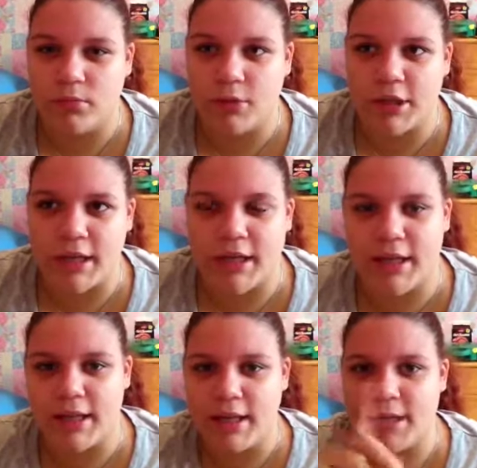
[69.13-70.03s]
which I think
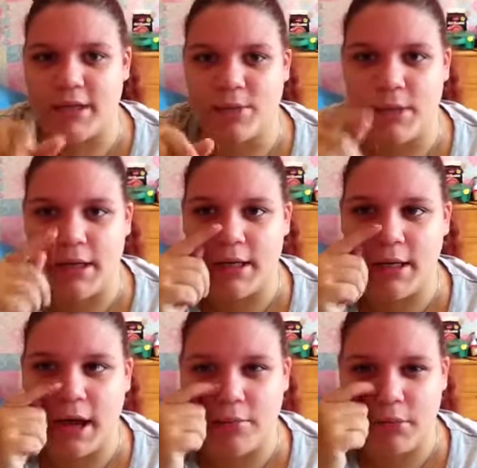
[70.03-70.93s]
at the end of this
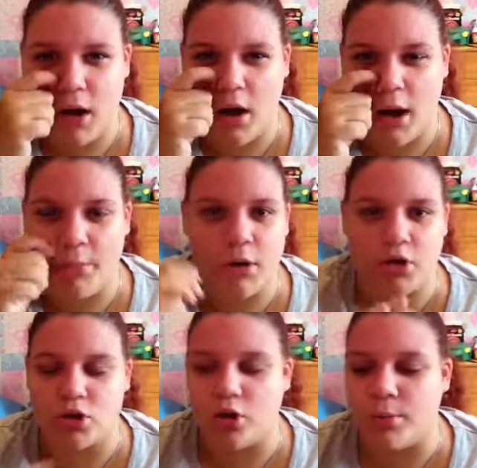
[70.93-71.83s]
week, I'm not
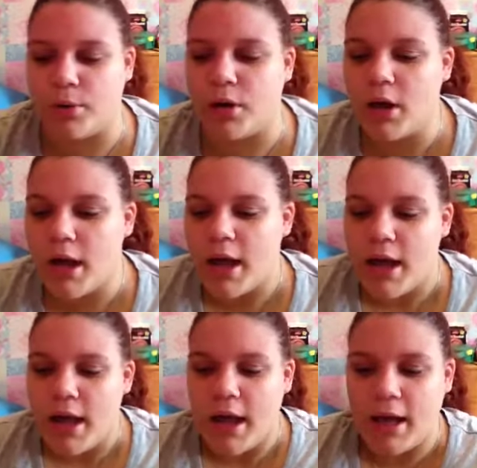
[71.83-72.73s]
sure, but
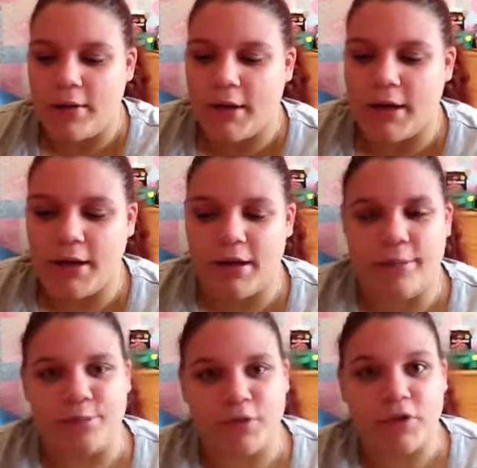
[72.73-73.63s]

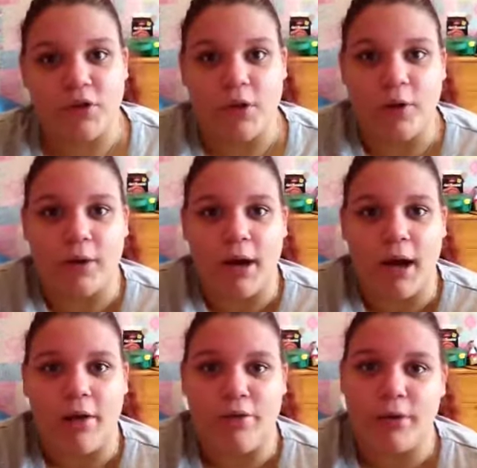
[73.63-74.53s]
anyway, so
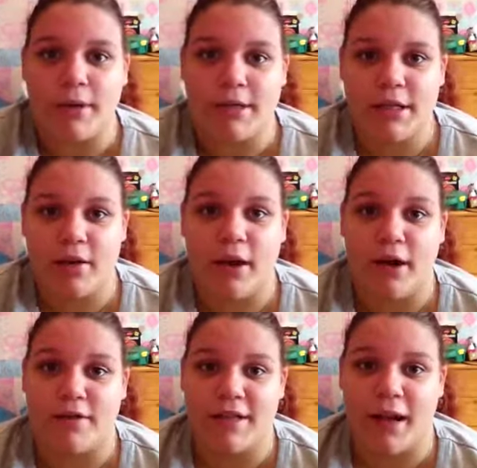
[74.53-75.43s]
a few weeks ago
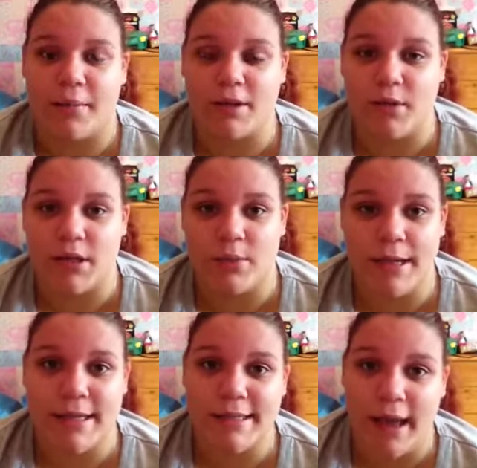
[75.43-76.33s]
I obviously had my
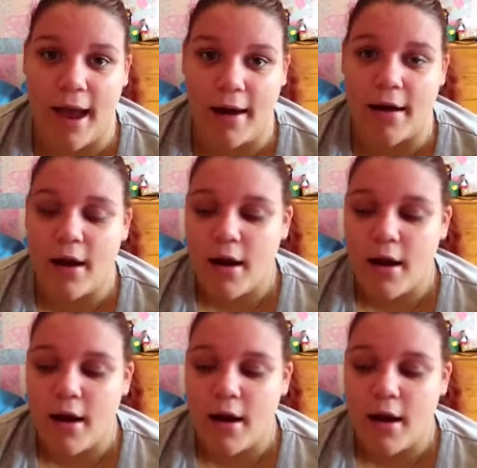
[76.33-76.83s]
20-week scan,